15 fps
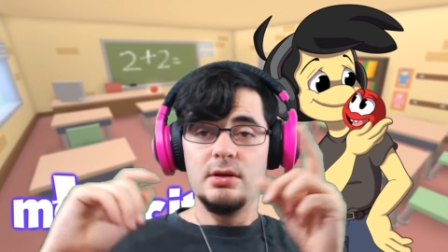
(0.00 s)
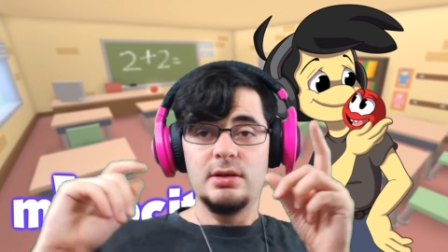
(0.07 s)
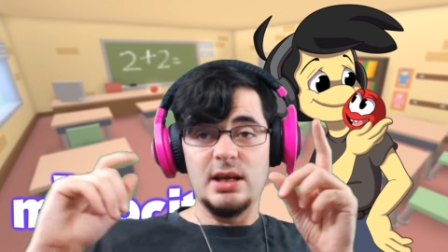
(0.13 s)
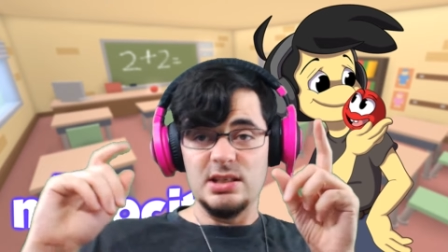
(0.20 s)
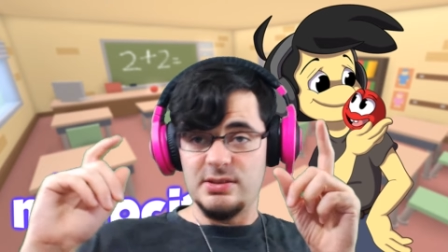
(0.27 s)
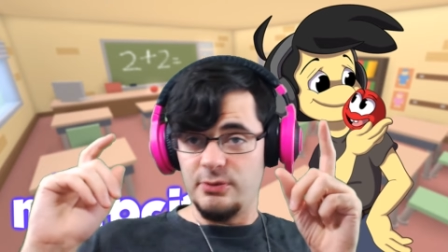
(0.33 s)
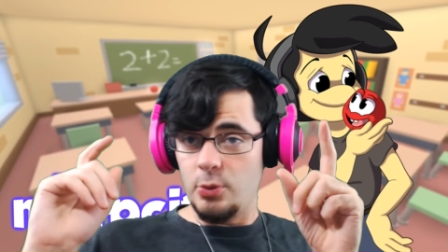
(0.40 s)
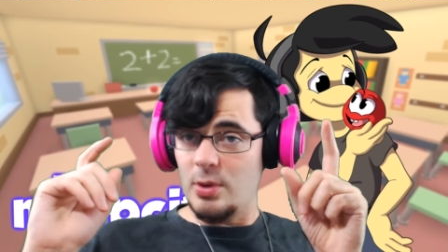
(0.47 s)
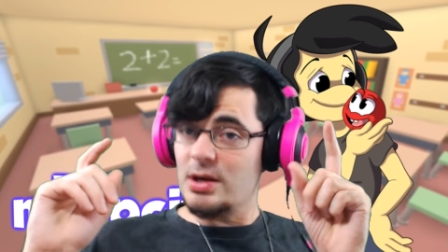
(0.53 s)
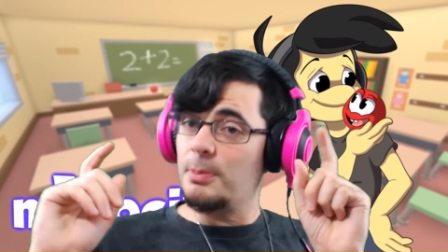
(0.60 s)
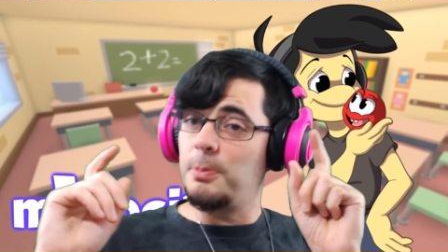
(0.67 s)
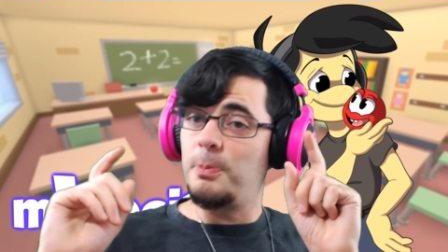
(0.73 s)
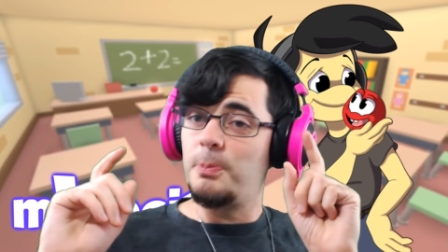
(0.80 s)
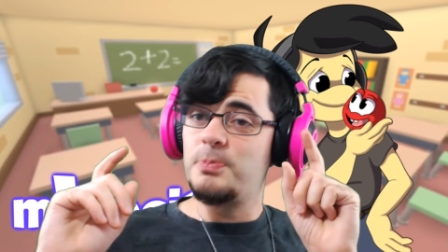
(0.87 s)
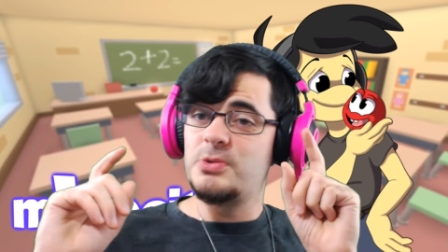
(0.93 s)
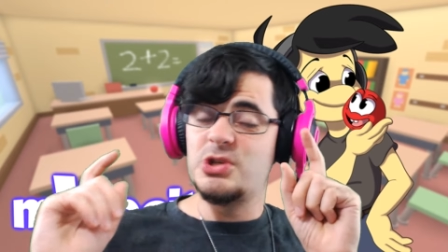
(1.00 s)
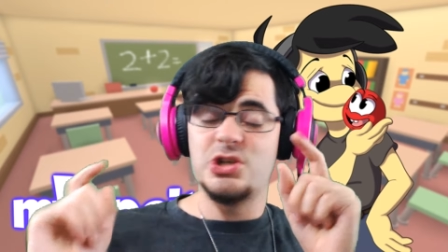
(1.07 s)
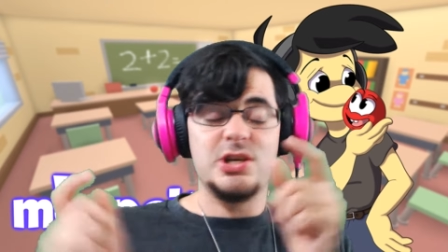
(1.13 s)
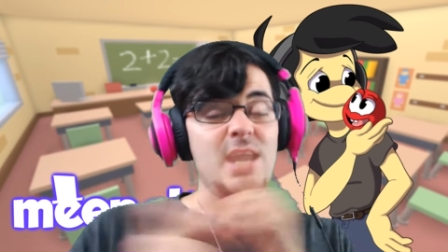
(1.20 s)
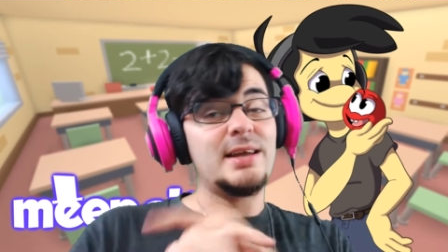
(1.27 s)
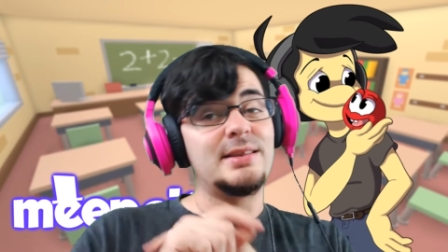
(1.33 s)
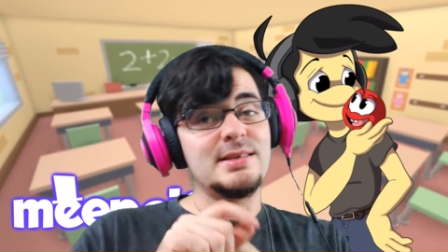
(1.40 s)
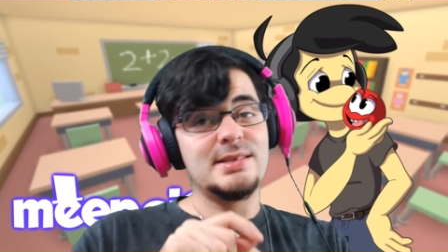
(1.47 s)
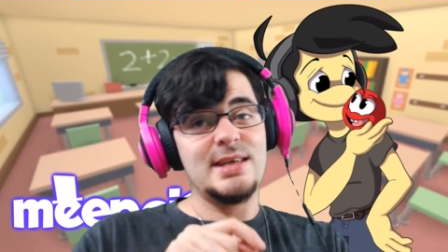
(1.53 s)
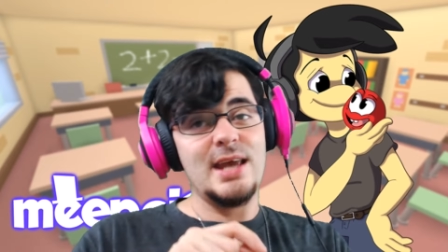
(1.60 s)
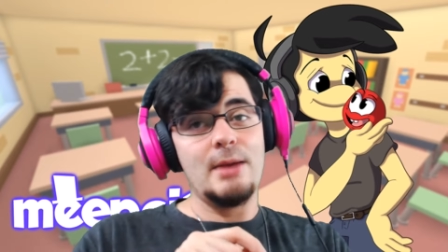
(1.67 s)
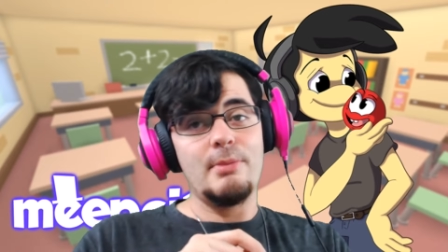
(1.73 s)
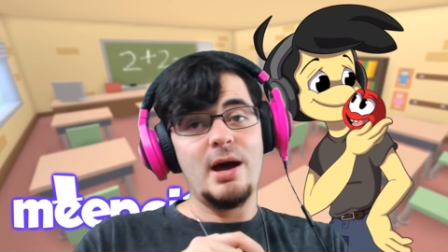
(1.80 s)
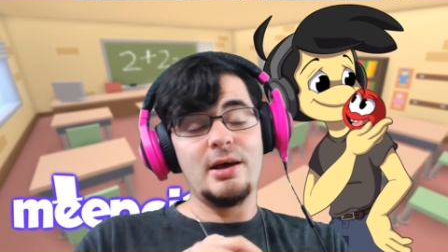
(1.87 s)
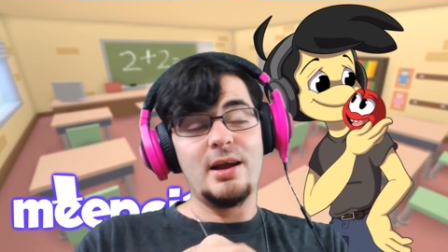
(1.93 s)
Guys, if you want to check this
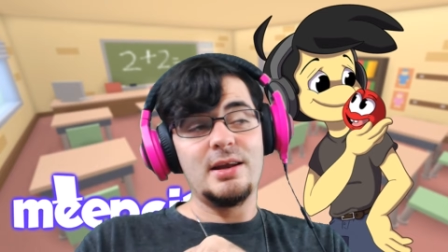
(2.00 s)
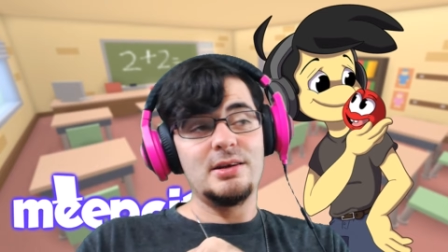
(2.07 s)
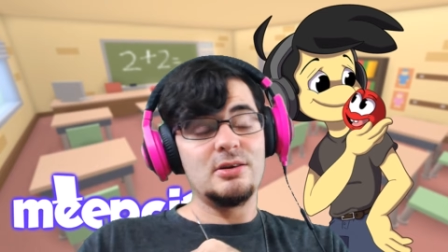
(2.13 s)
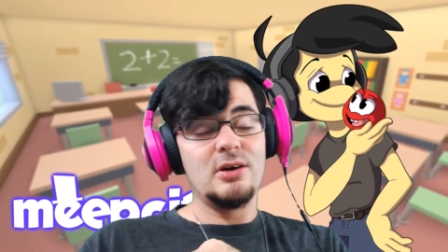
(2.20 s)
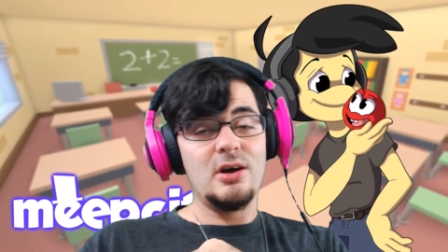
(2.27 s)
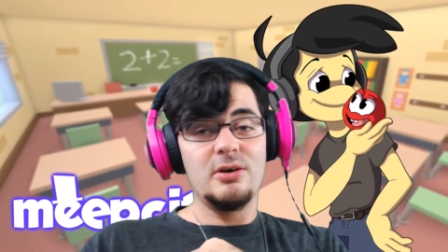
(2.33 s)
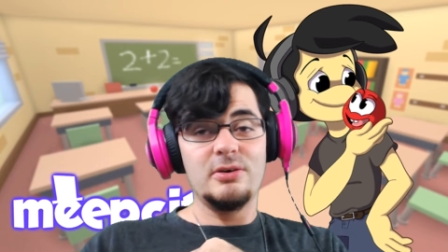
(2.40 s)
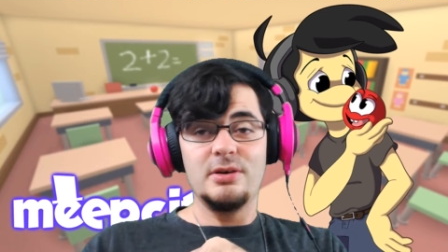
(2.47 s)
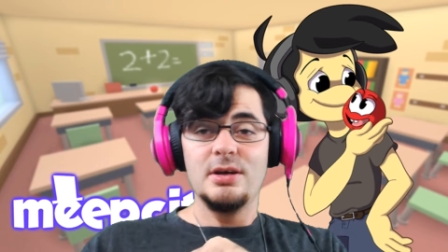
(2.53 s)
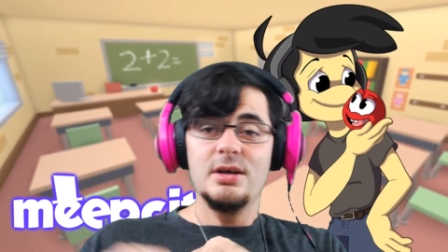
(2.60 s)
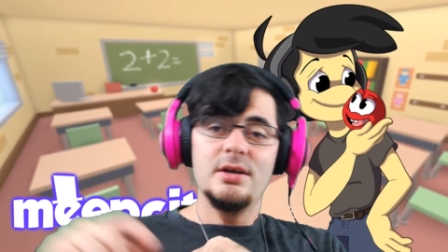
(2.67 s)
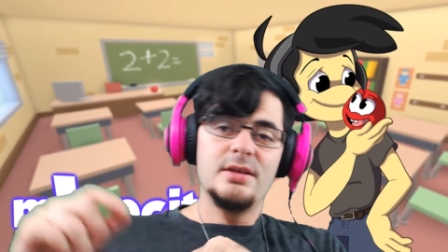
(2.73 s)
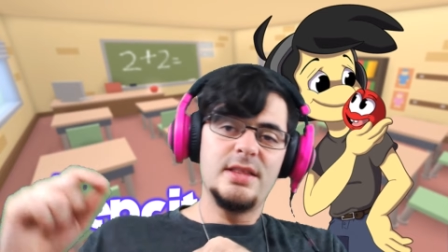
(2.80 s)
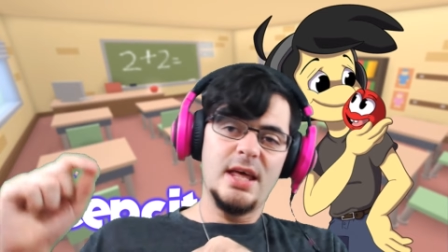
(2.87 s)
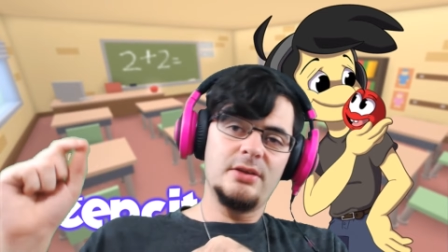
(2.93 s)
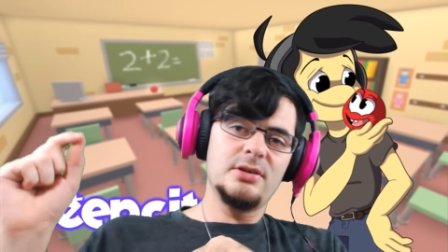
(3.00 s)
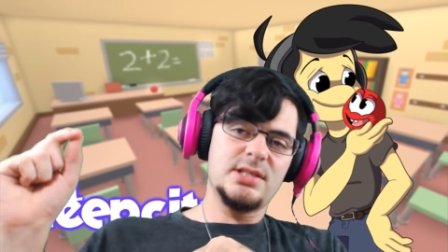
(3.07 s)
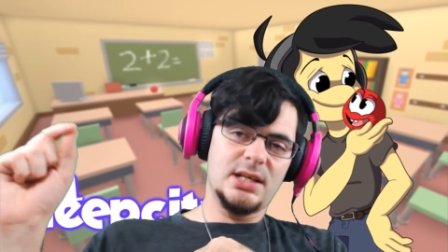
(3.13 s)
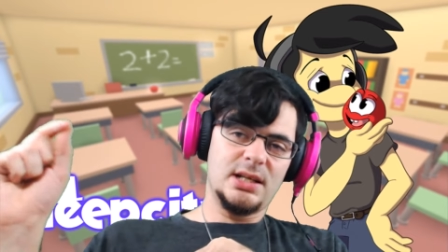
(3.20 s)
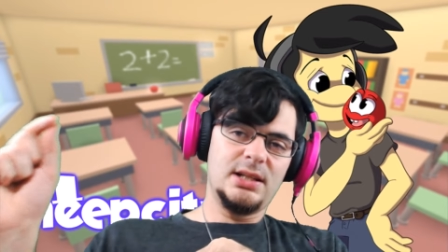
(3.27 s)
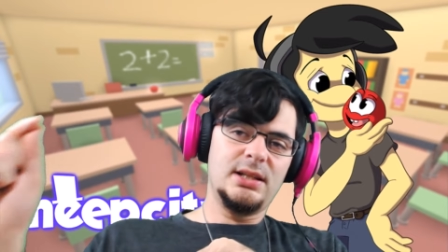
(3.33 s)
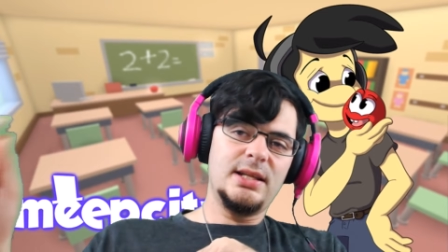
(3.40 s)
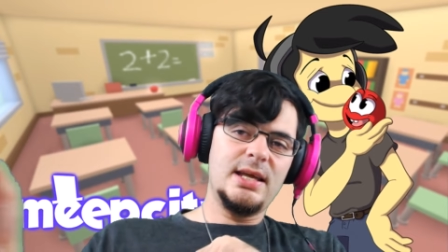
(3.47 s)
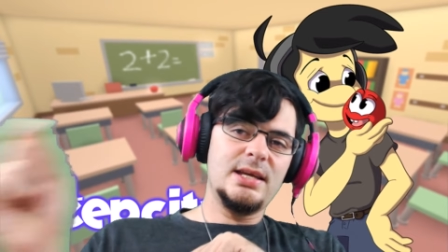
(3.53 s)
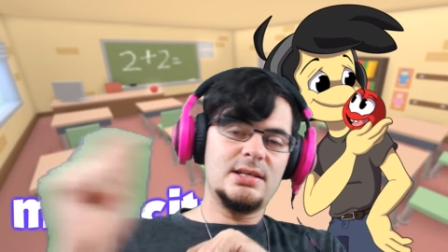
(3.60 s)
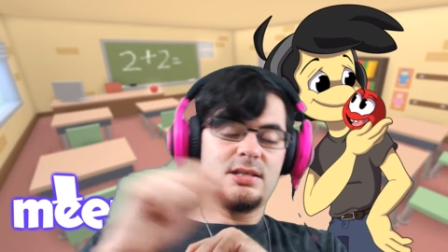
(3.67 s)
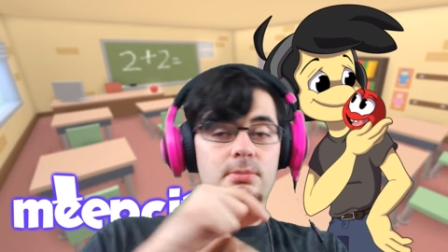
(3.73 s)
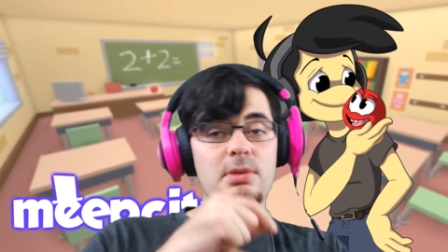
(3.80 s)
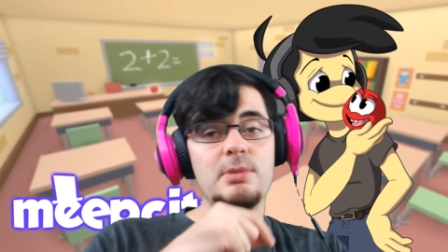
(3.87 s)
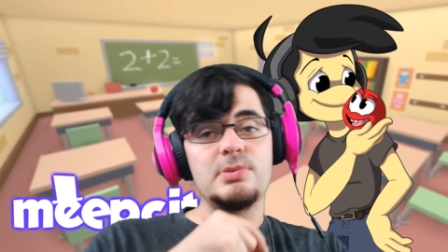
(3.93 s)
game out on your own, then there's a
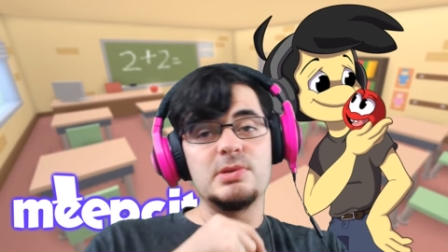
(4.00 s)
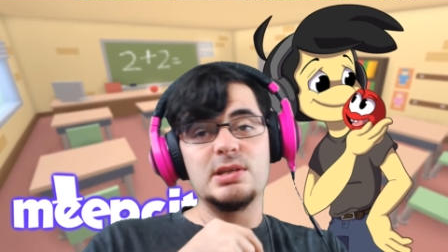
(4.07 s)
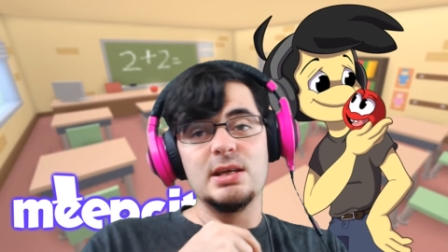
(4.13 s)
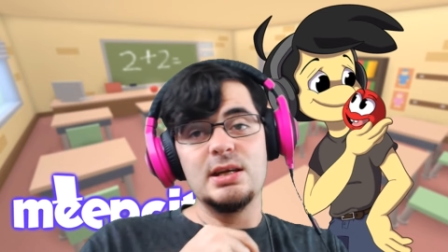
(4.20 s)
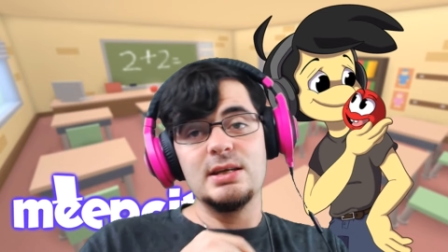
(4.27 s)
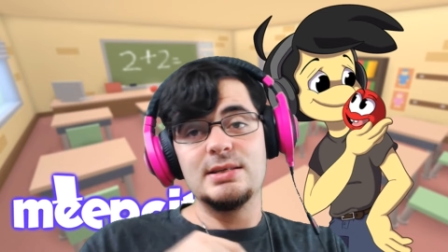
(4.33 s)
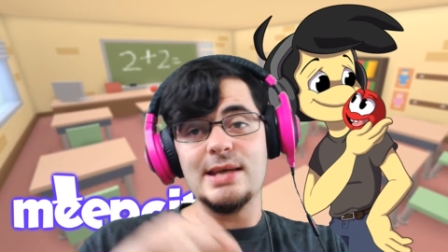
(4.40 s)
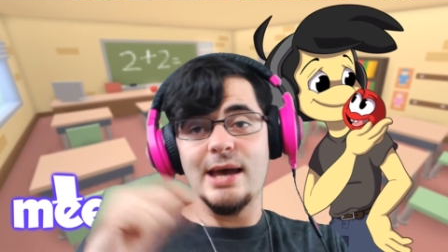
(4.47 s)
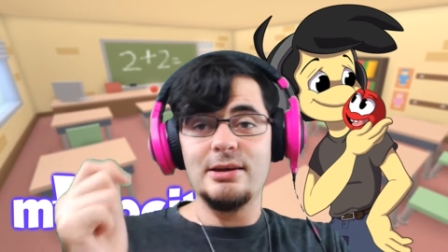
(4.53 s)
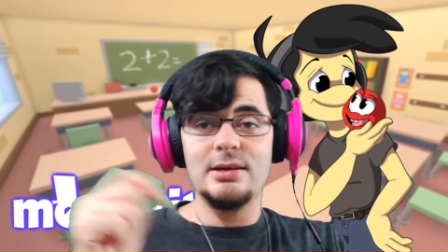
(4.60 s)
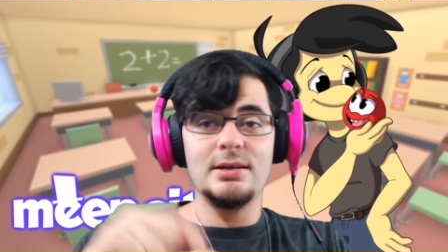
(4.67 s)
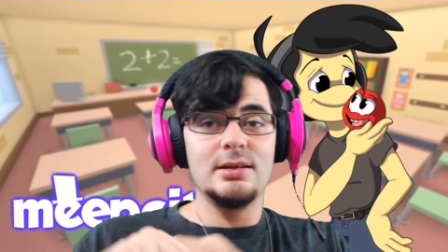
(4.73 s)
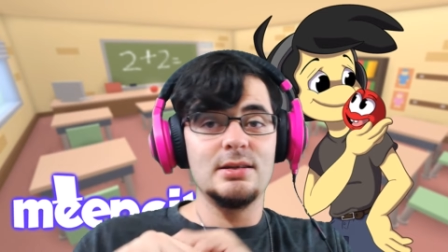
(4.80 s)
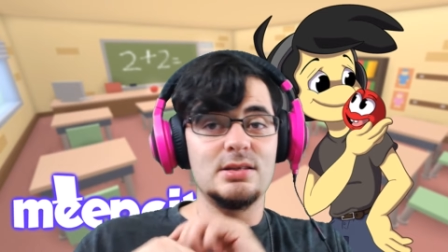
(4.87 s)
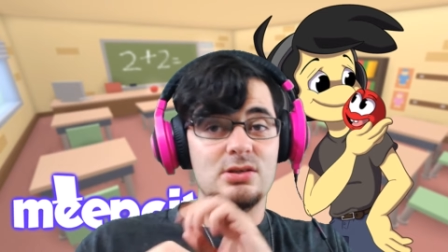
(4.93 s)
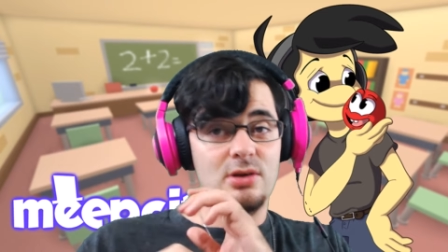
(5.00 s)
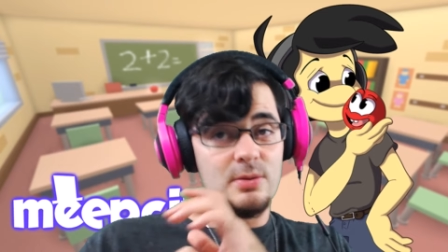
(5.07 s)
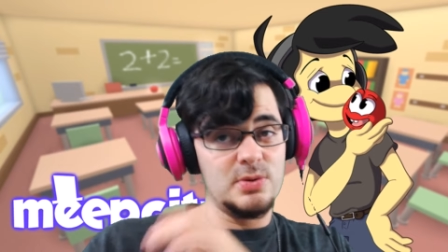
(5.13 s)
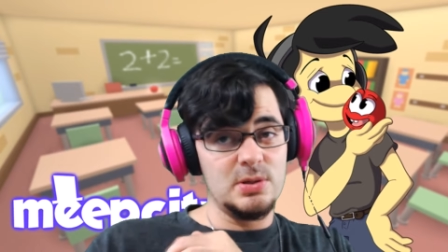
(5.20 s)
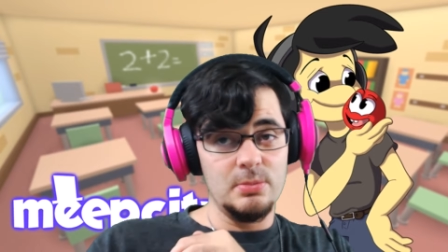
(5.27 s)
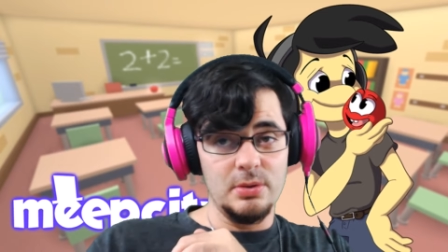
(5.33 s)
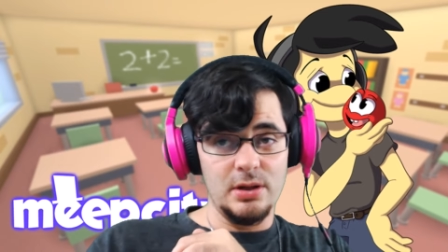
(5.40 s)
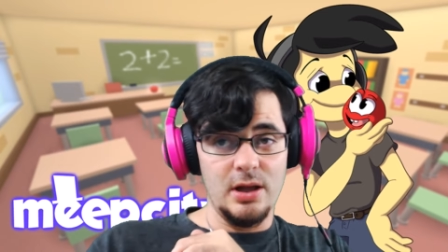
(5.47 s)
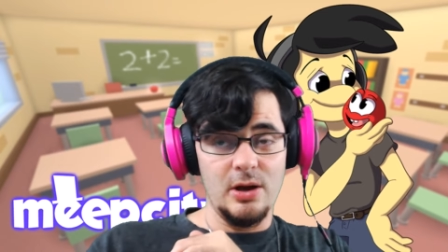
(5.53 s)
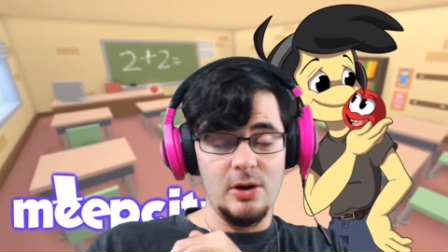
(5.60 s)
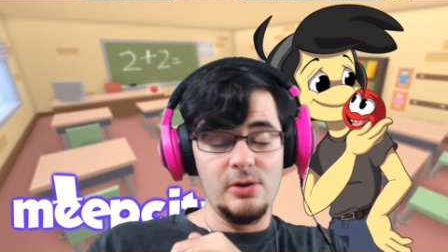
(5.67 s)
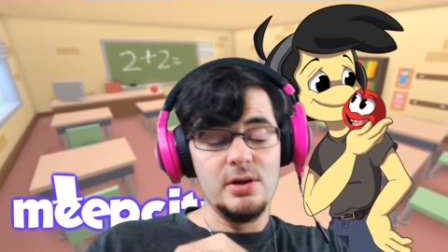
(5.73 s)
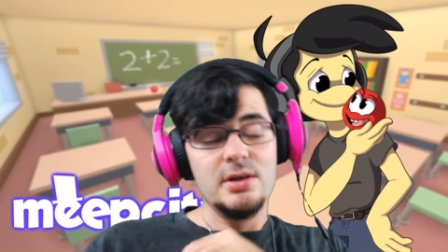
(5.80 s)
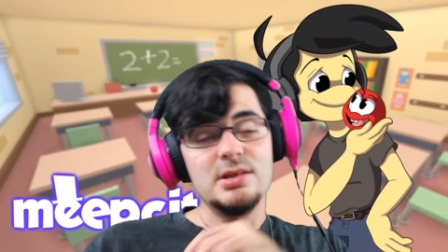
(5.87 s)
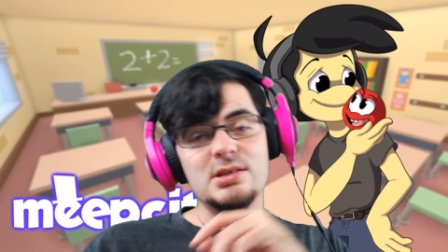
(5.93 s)
link to MeepCity down in the description below.